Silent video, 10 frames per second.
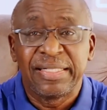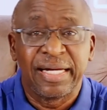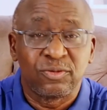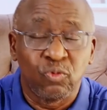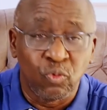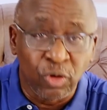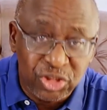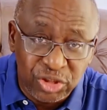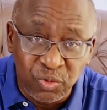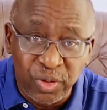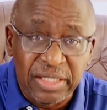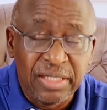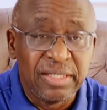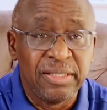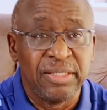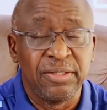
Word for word: that washed away the,